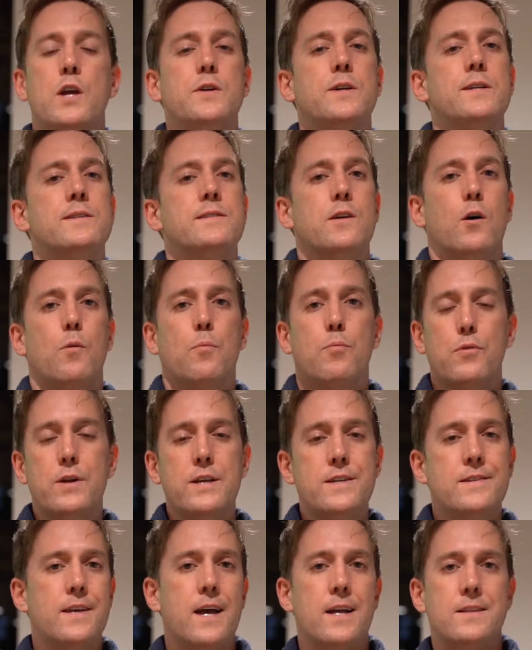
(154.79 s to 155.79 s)
You can sell
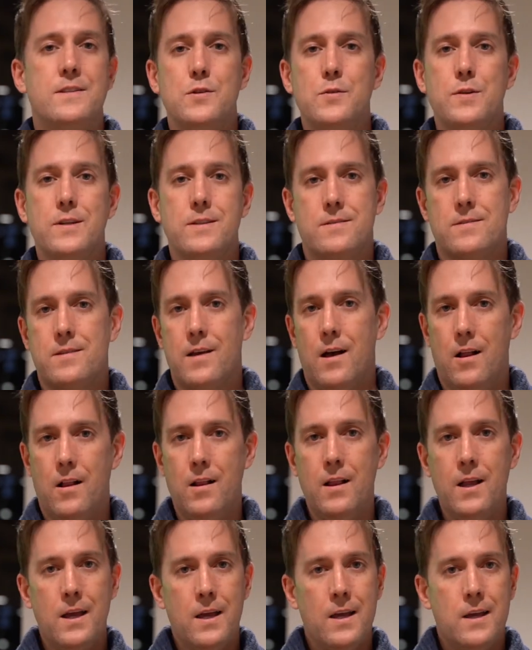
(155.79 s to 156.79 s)
presets, you can
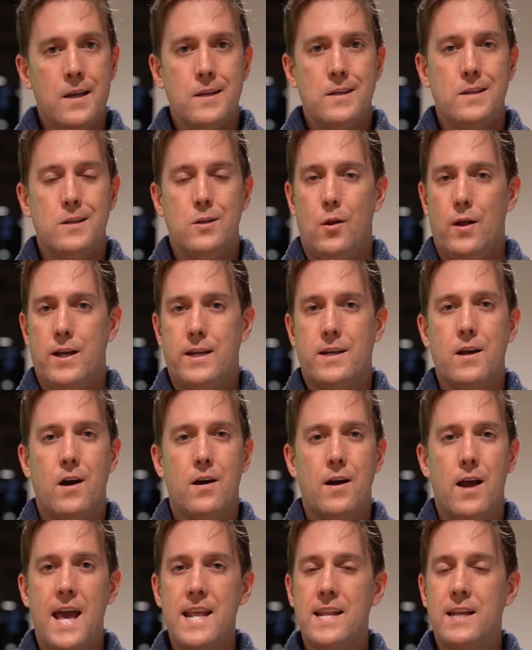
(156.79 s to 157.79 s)
sell, you know, like
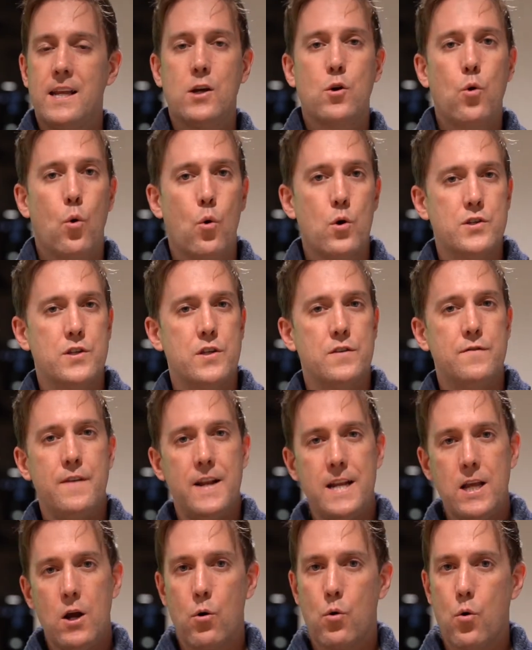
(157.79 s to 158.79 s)
editing courses,
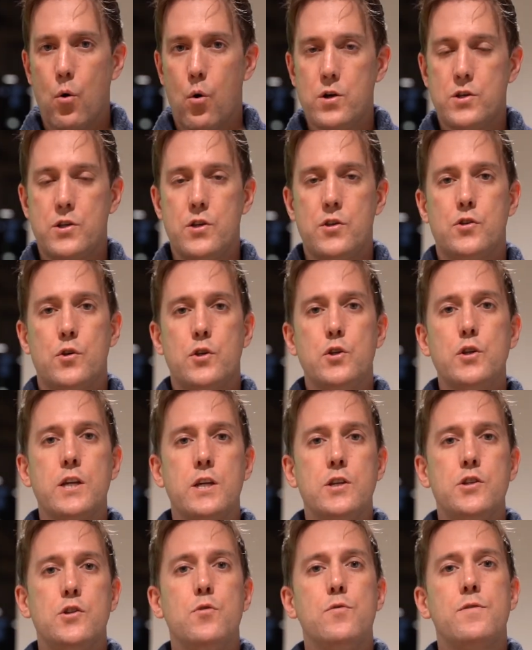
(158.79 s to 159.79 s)
video courses. So you
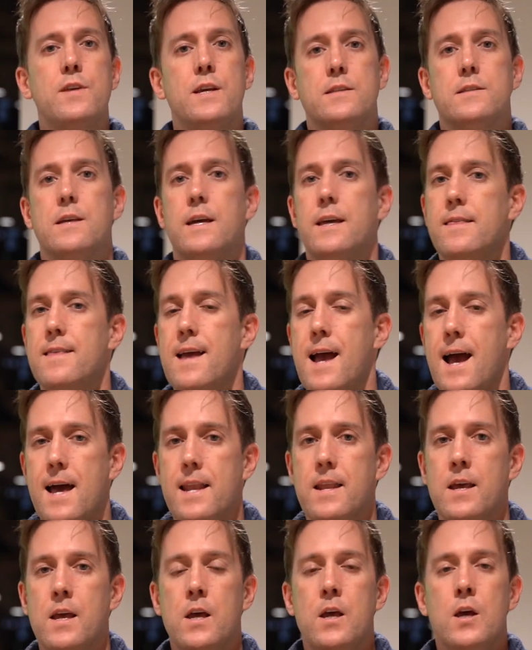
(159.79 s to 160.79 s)
can do things like
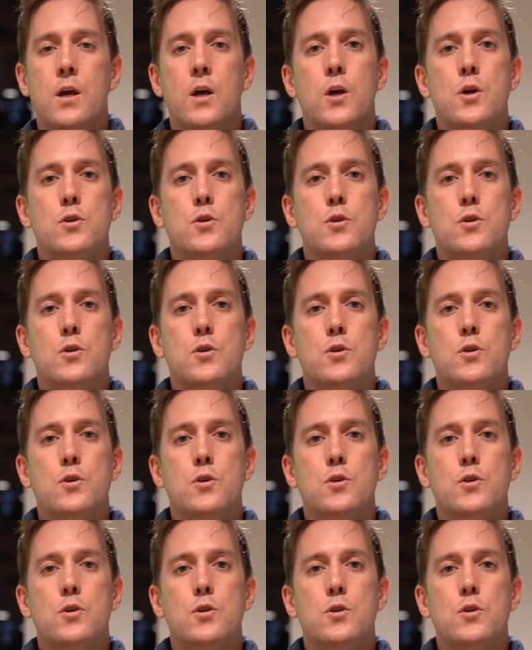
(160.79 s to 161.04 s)
that.